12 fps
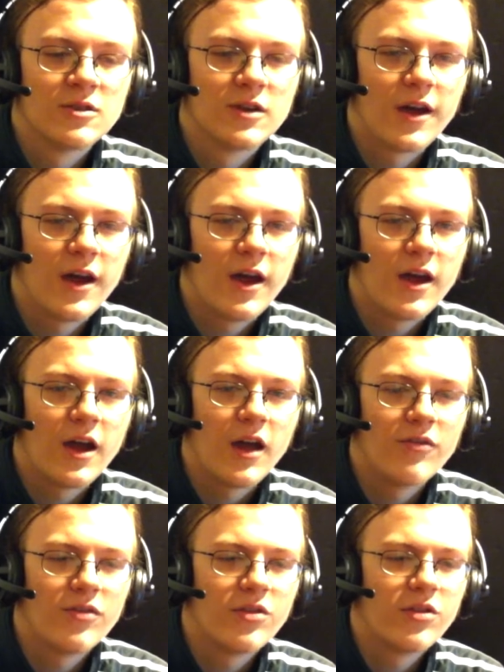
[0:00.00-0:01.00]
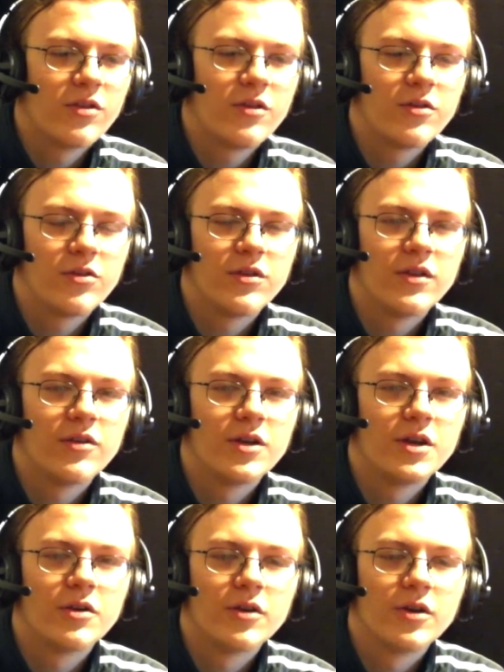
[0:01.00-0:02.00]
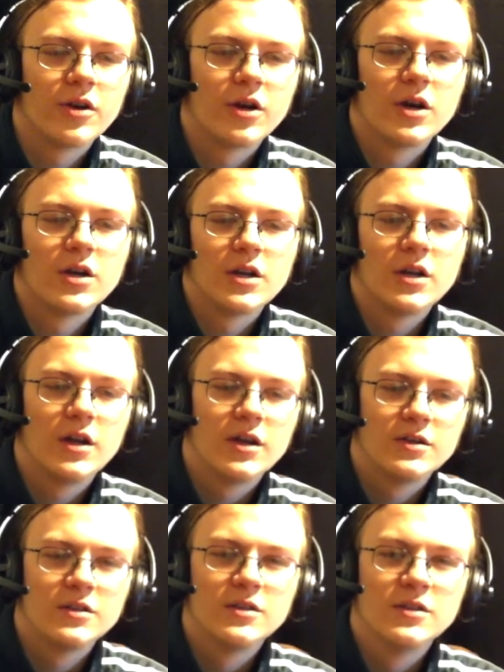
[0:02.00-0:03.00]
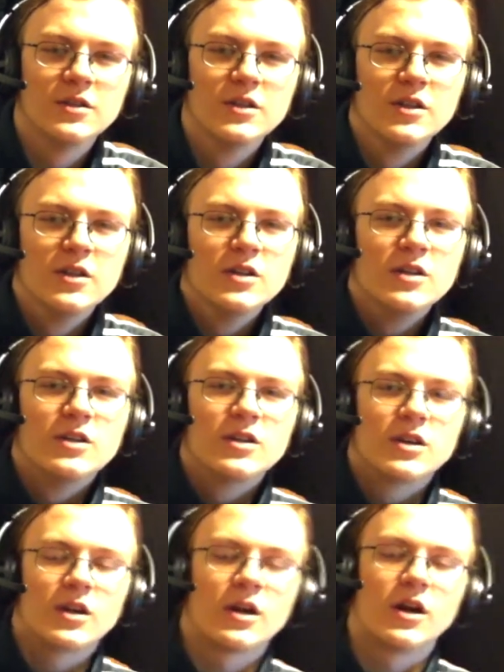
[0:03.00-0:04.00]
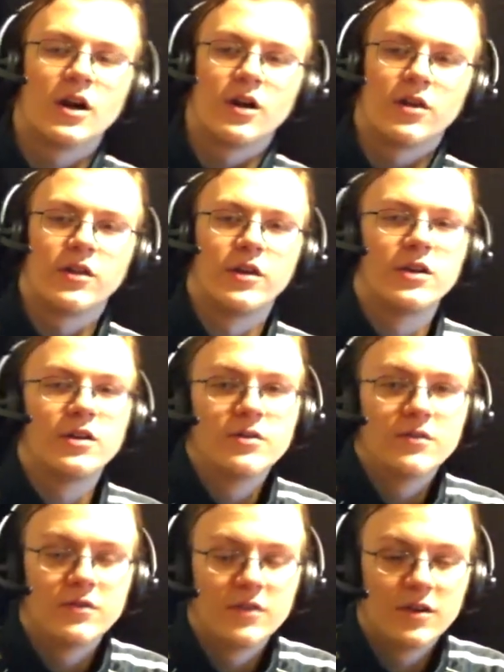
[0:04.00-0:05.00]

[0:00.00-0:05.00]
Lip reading: I have a little theory going on, and I think it